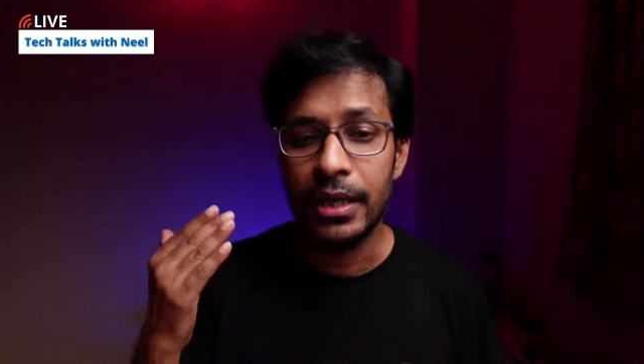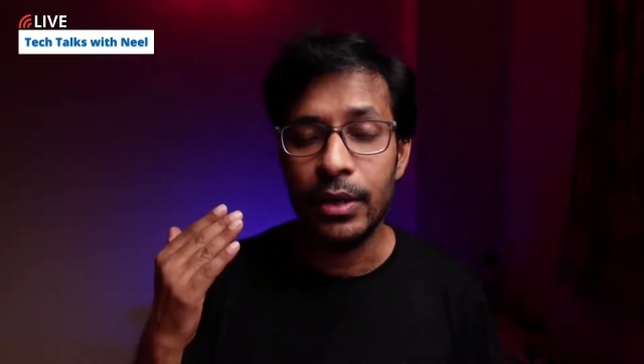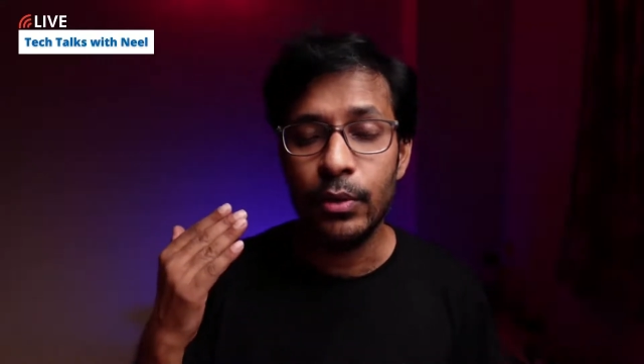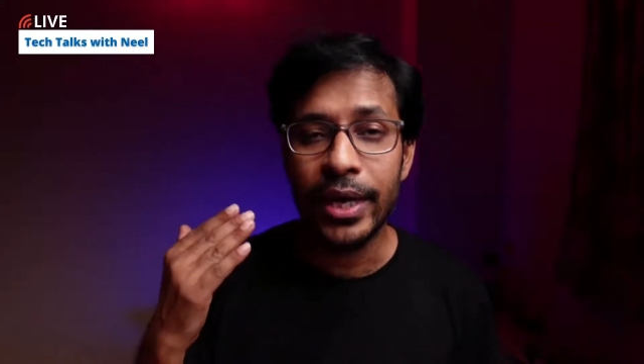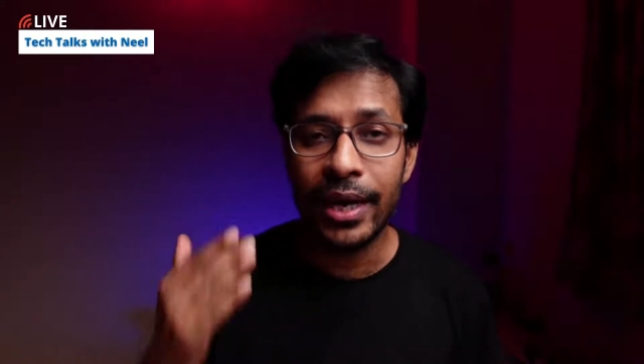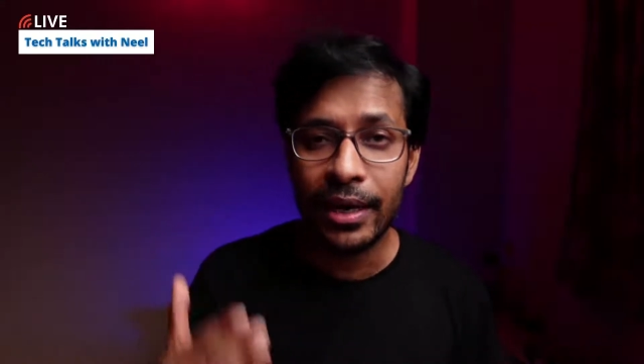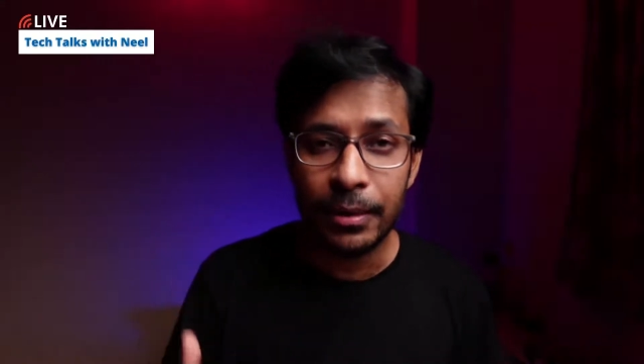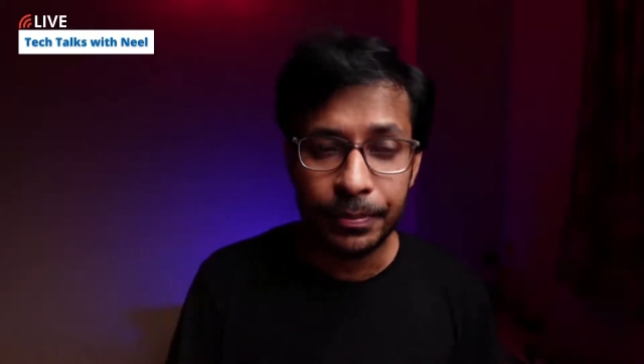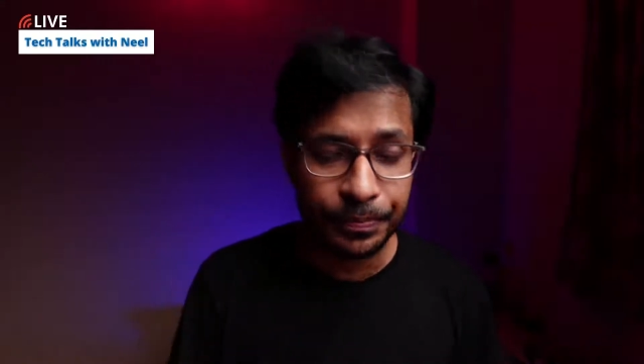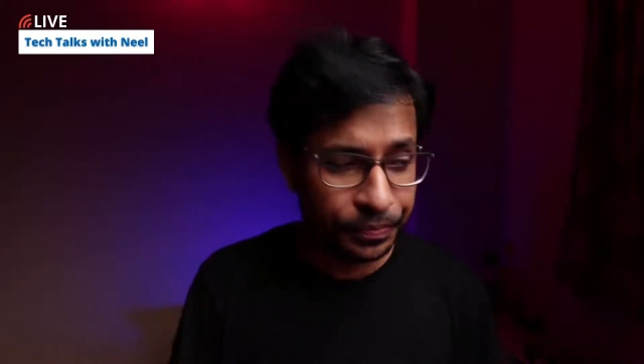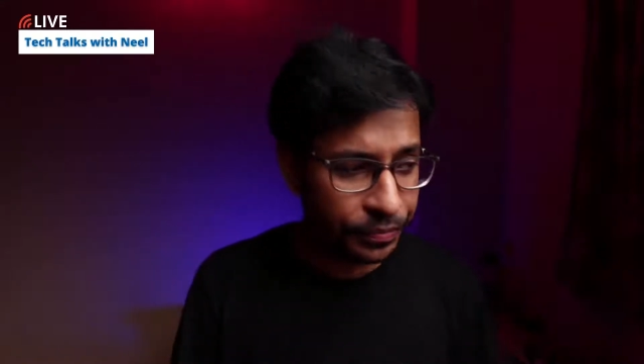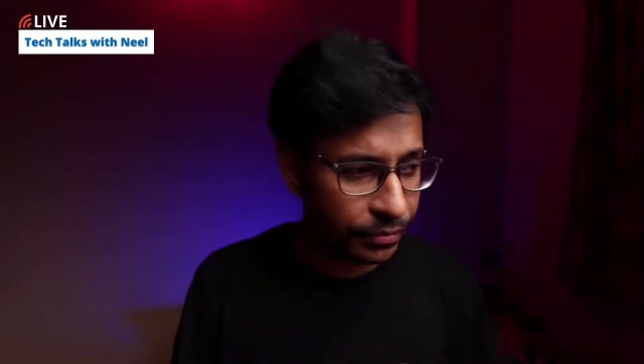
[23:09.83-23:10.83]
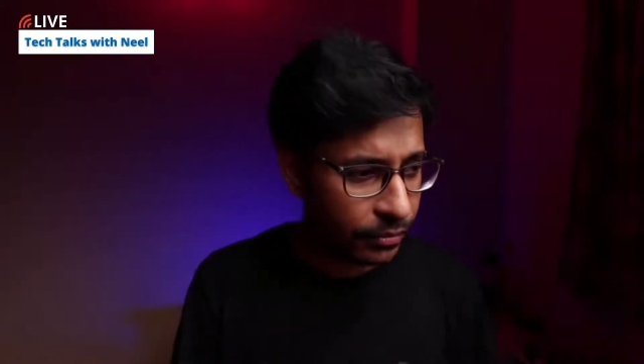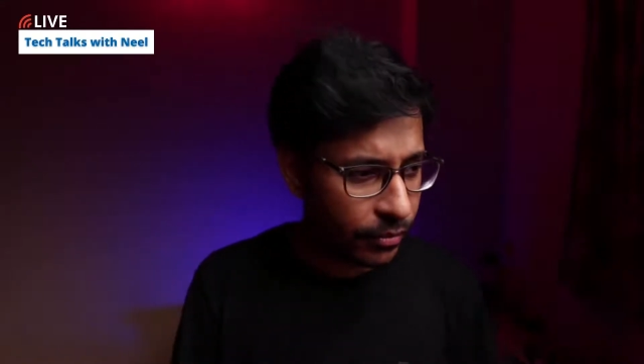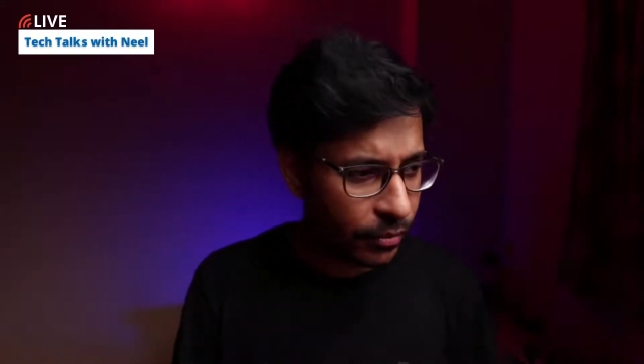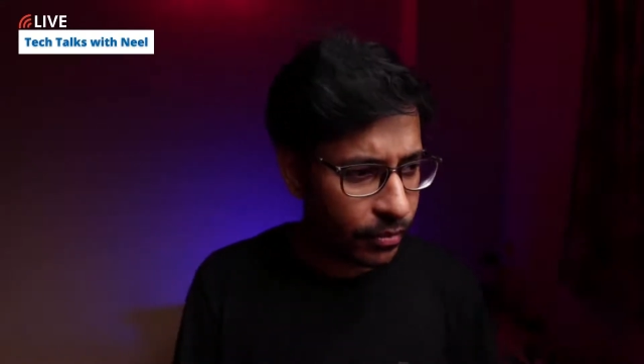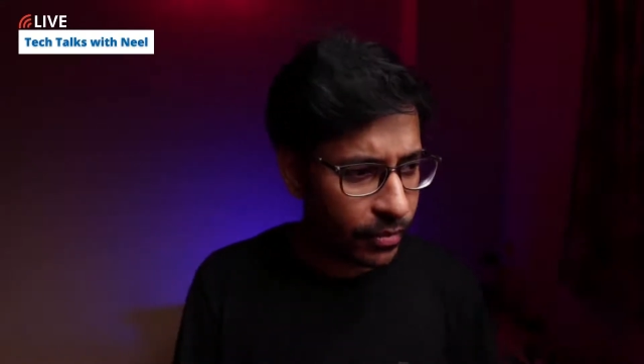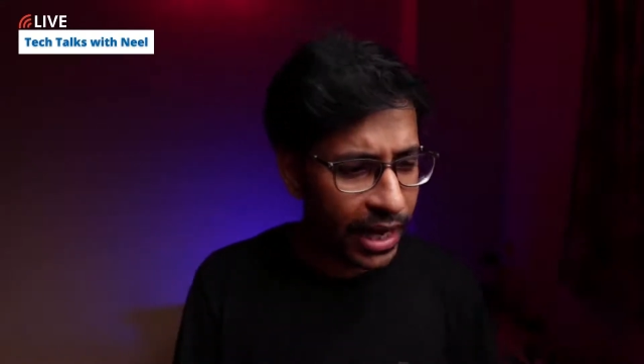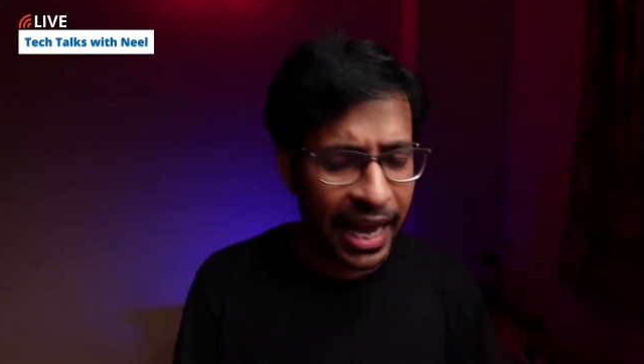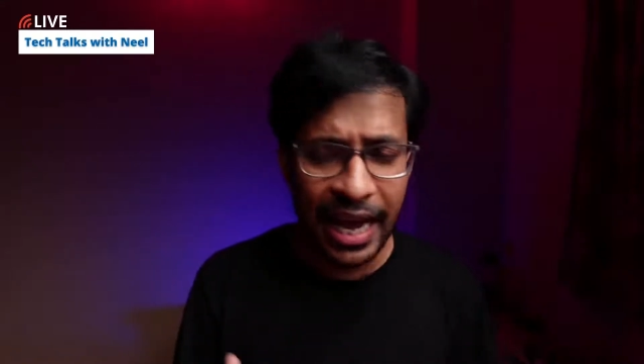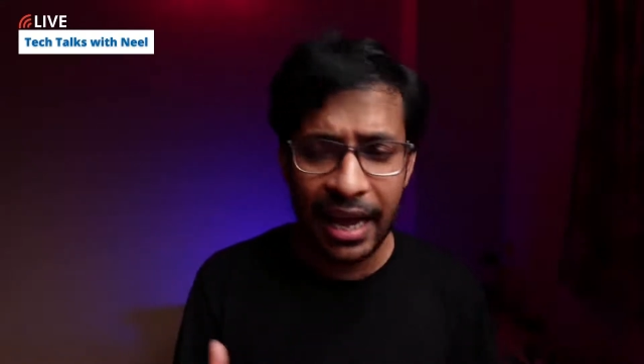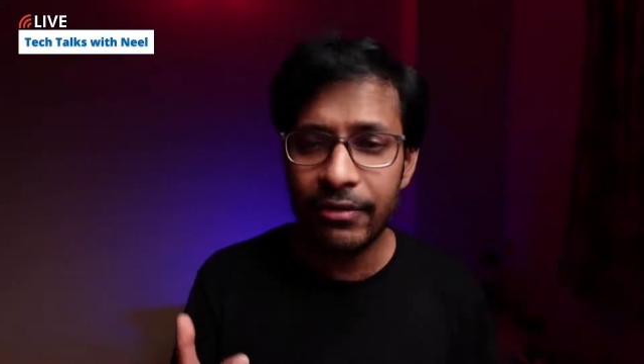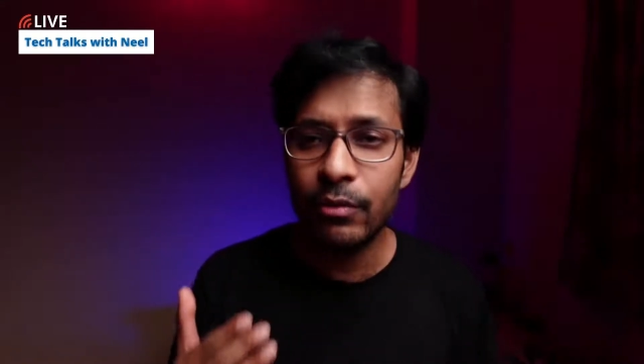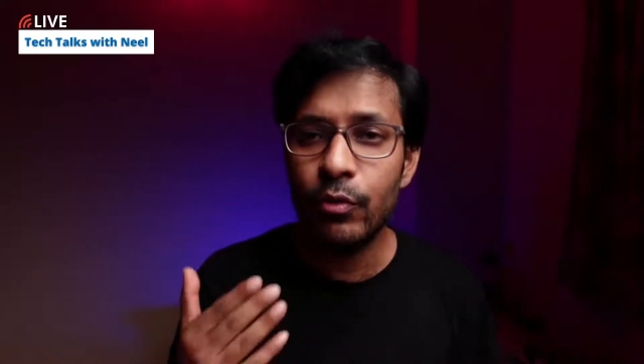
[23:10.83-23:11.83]
you can
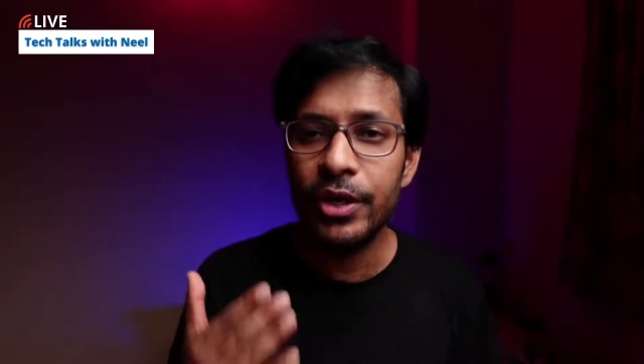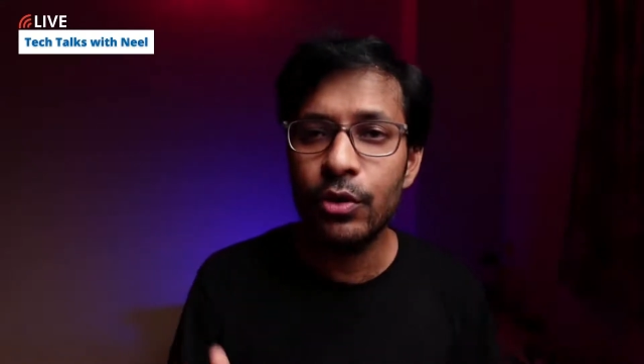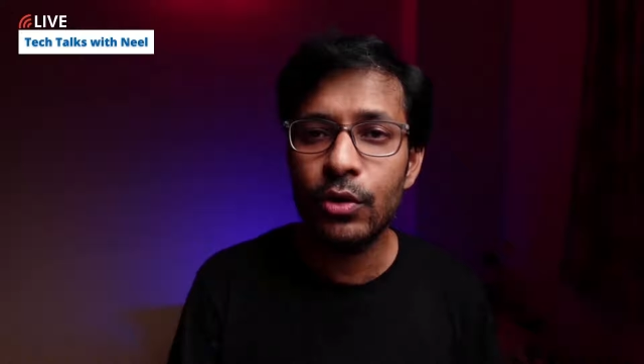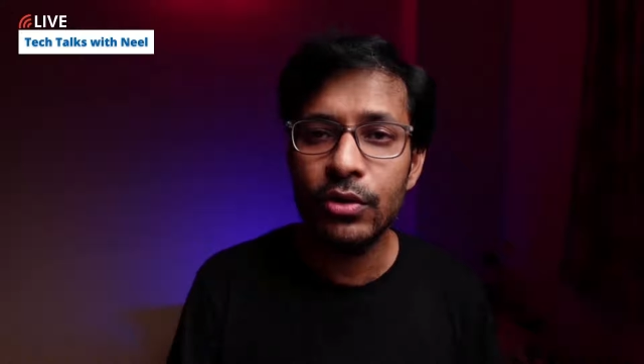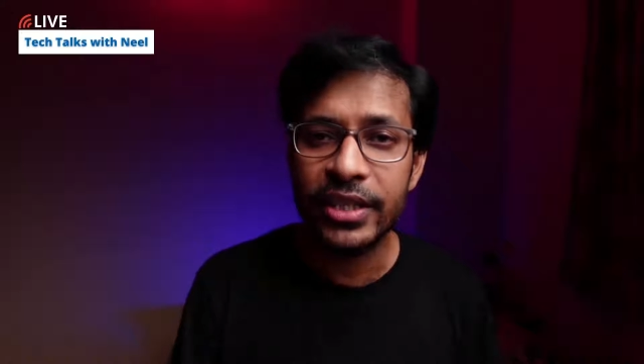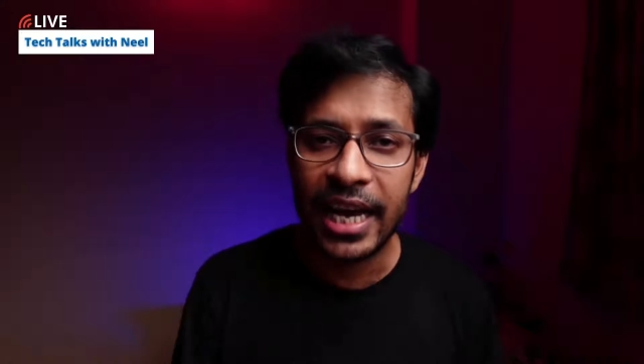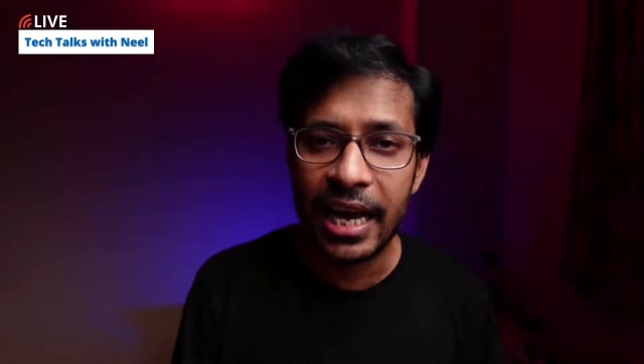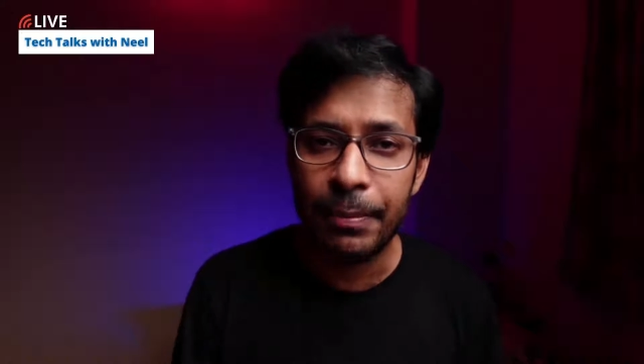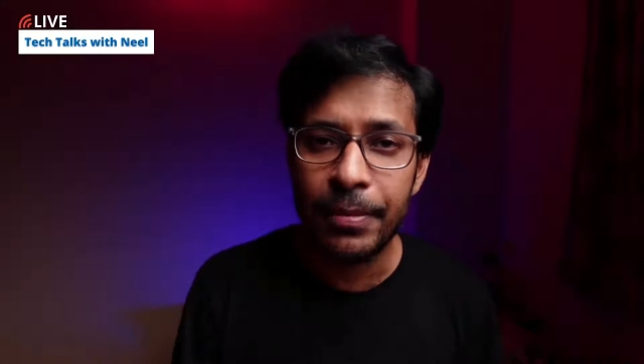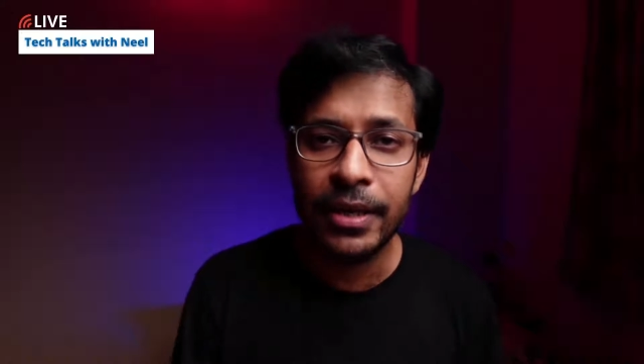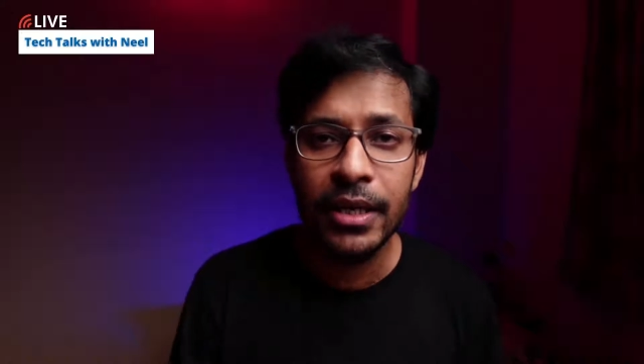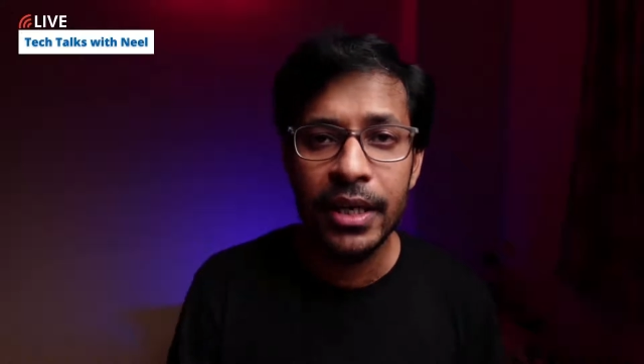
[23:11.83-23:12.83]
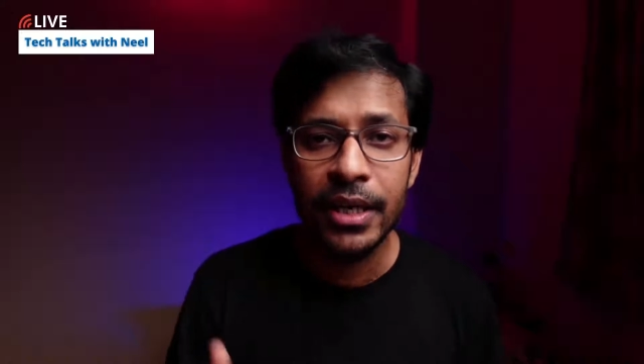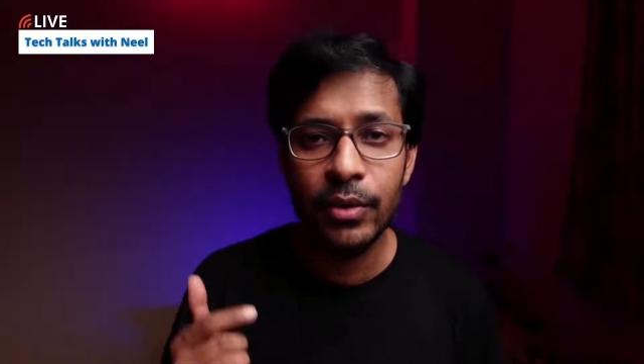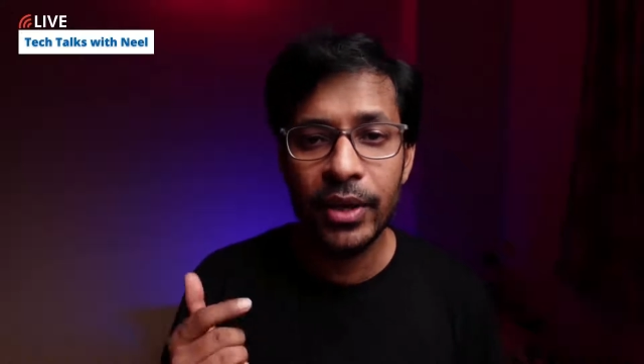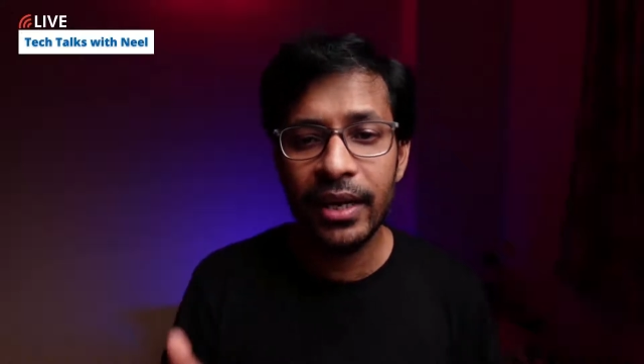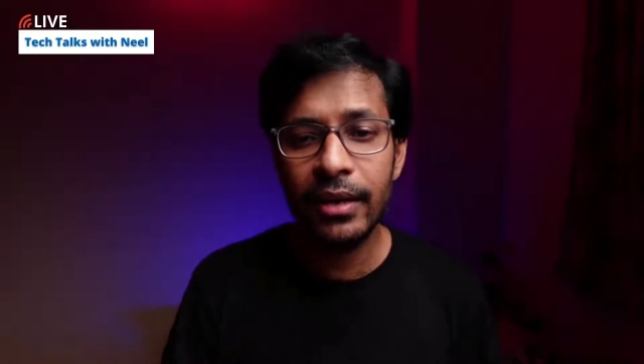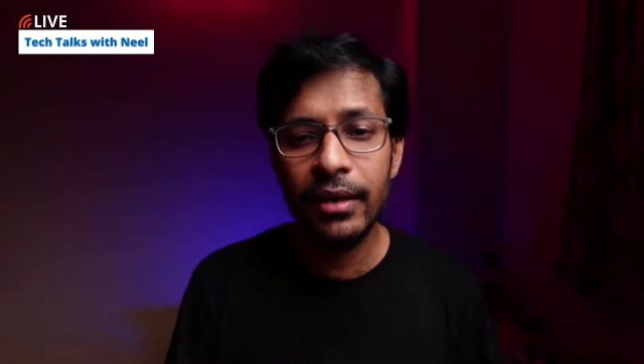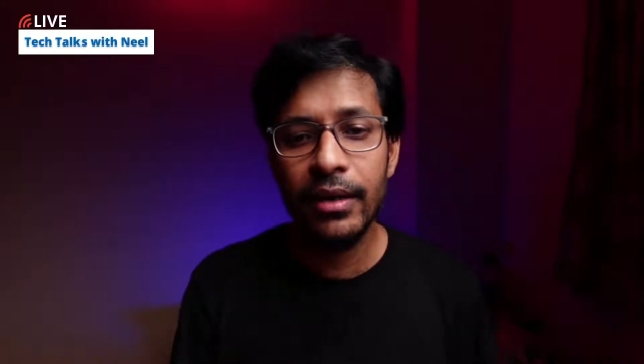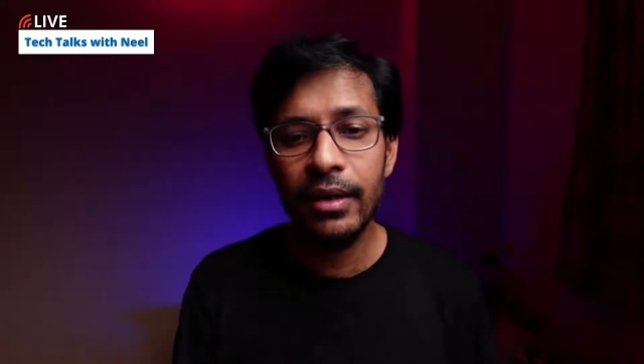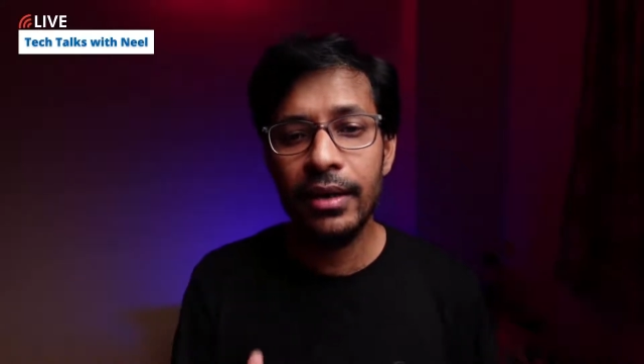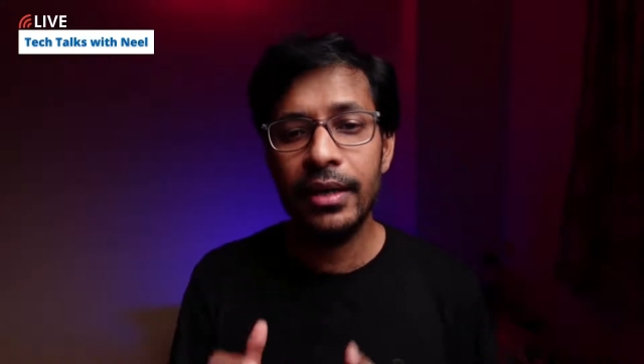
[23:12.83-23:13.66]
have a Windows app, you can